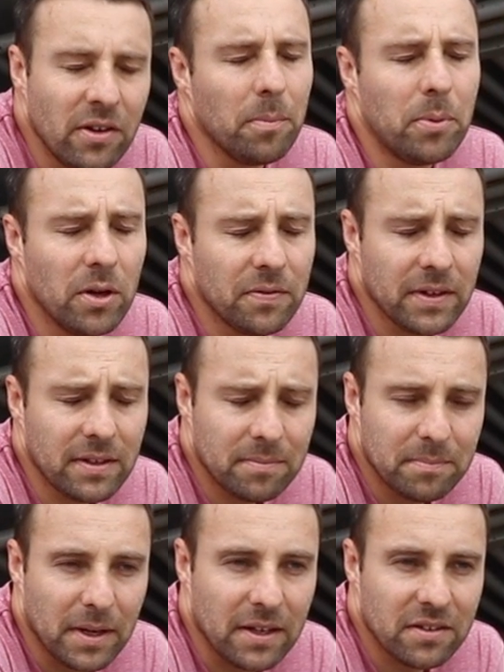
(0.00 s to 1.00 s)
not
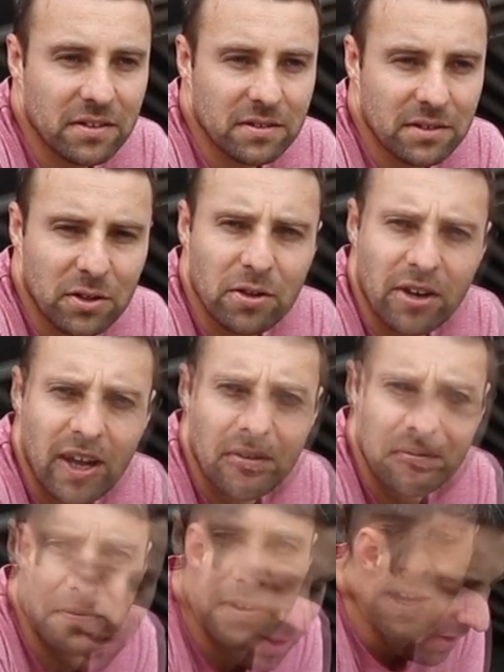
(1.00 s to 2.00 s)
perfect, but it's good
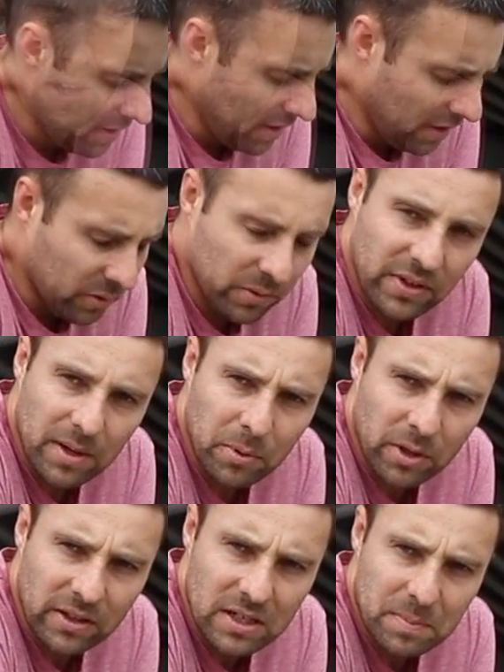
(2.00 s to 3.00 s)
enough. So we'll start
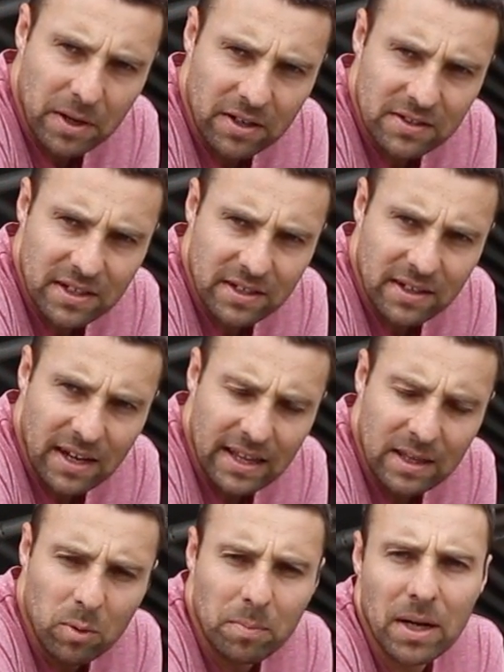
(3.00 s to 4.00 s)
putting these bearings in,
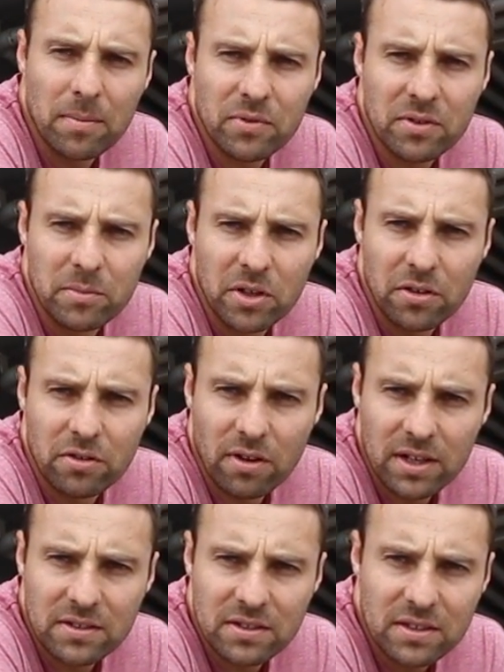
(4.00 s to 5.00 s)
and then we'll pump some new
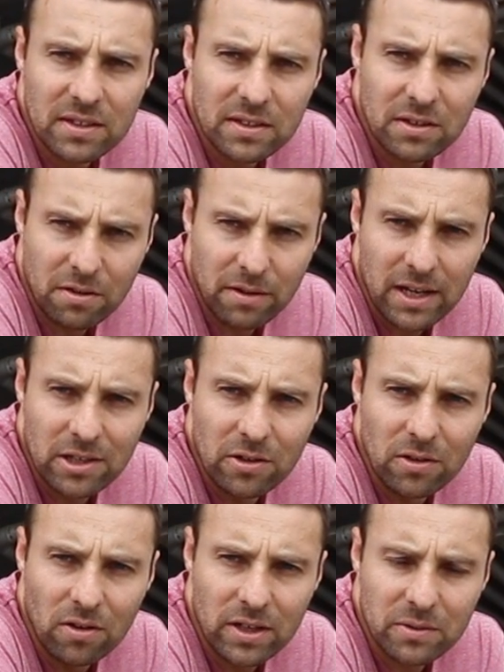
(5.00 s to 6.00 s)
grease through our
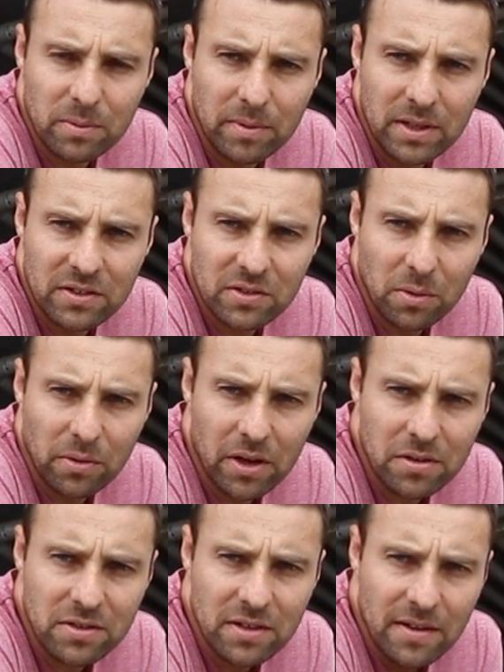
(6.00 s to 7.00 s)
new lines when we install
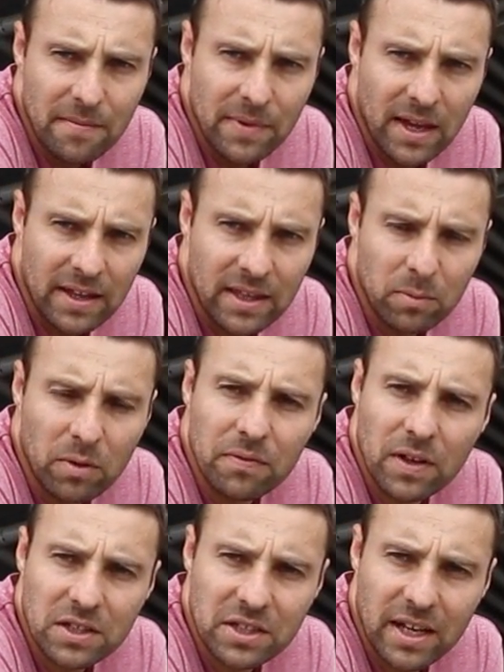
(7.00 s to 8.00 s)
those, and then we'll
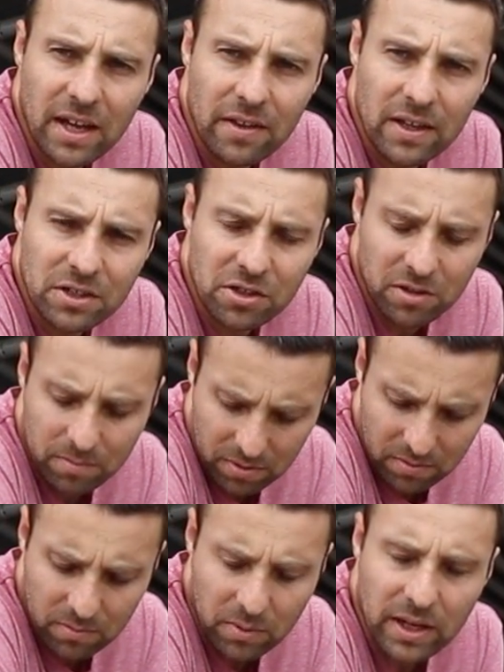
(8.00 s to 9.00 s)
flush it out that tube.
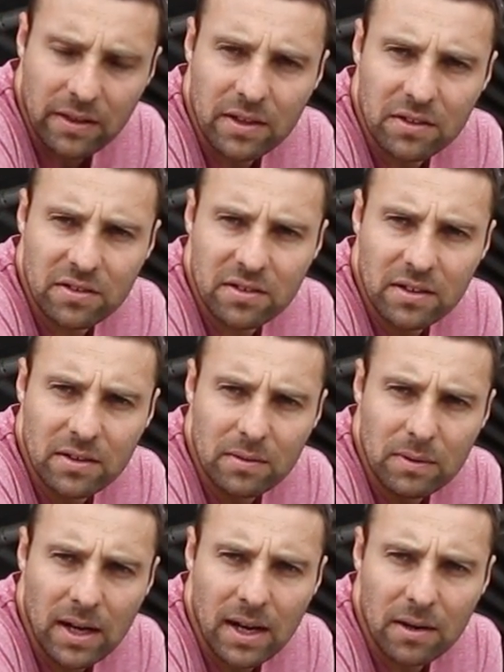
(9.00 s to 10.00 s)
We'll get this
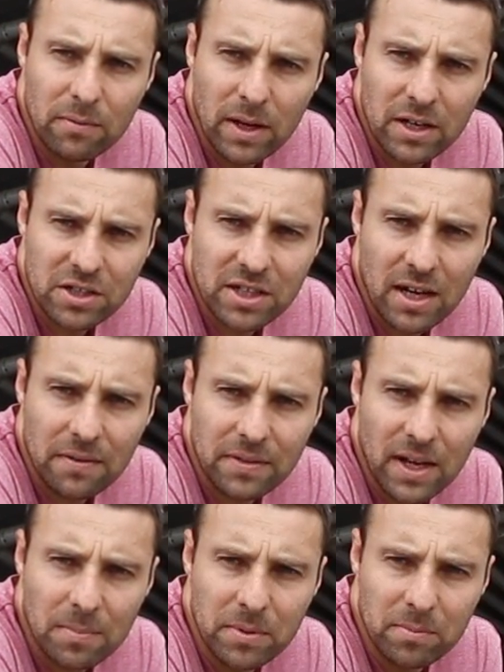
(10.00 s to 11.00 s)
Uh, rudder shaft
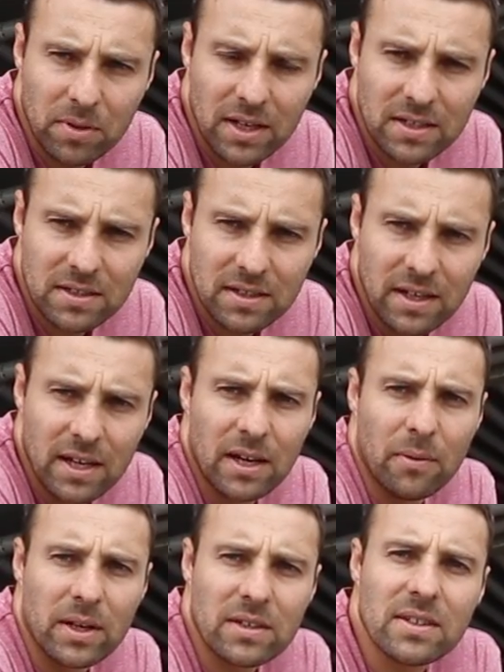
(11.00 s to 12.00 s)
up in place.
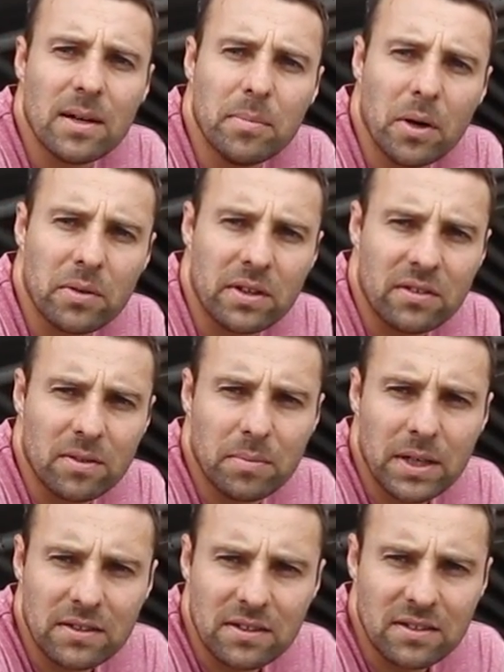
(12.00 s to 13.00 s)
We can start bolting some
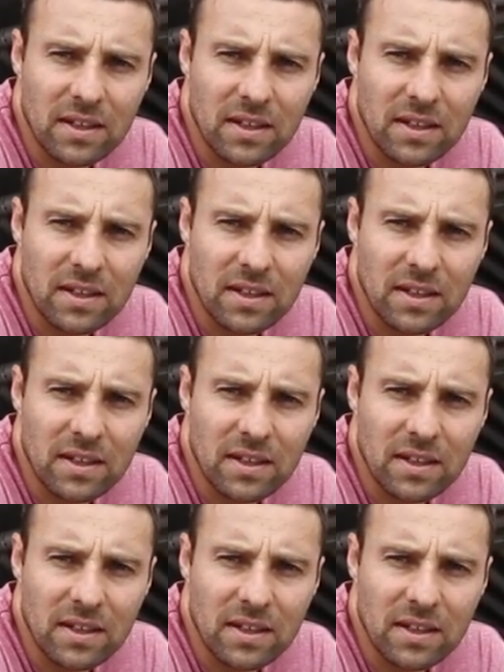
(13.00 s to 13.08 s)
pieces